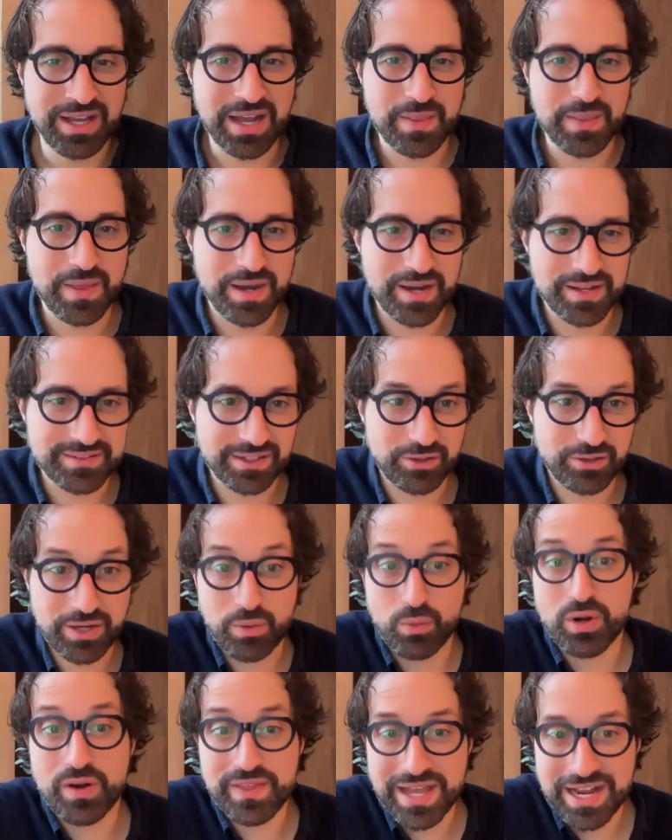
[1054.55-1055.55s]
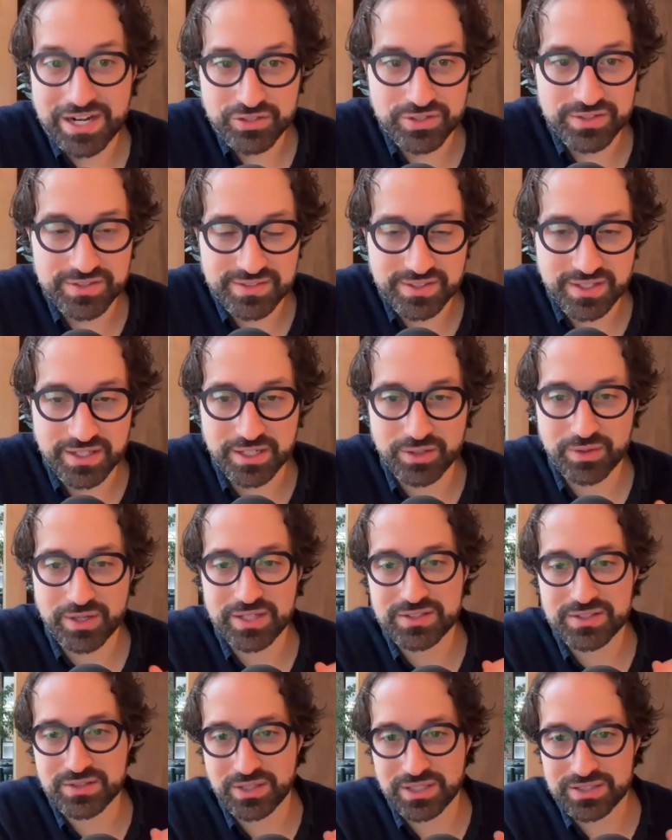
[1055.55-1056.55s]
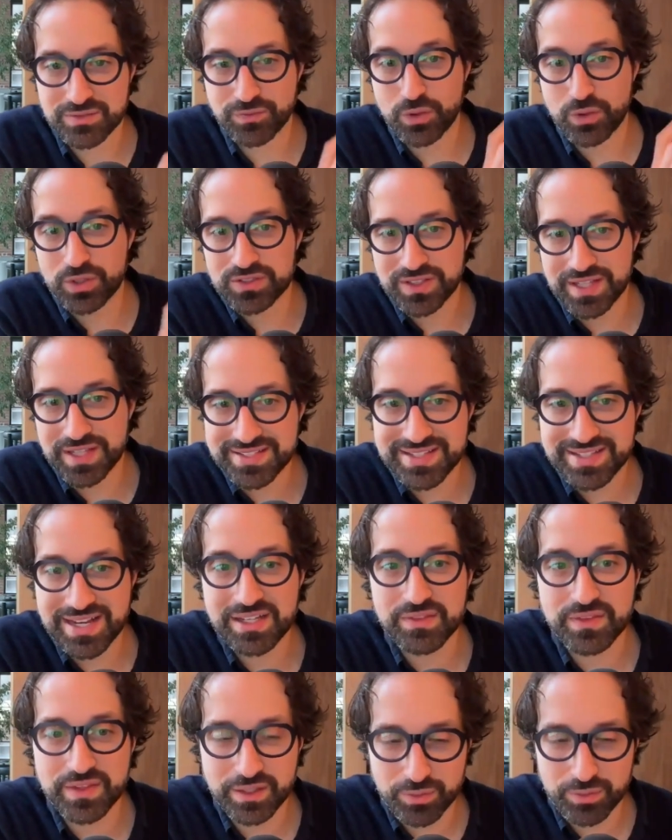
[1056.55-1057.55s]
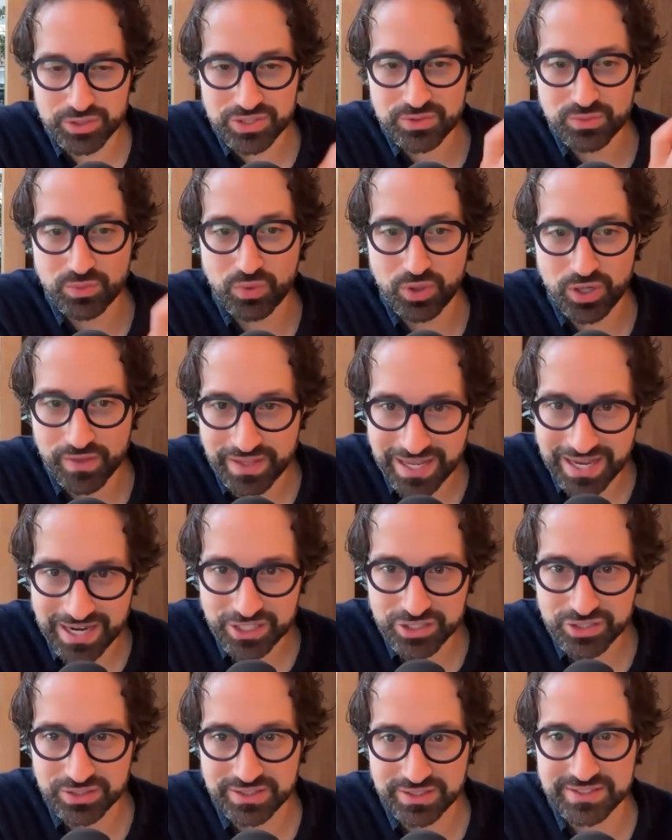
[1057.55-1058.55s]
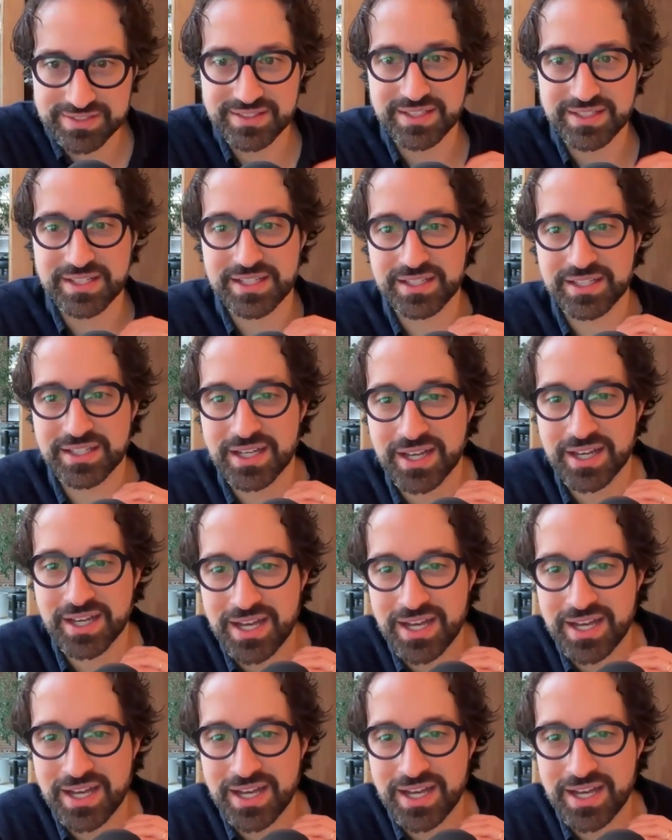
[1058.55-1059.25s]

And then it's like, okay, what are they actually seeing, right? So let's focus on that second thing, which is what are they actually seeing?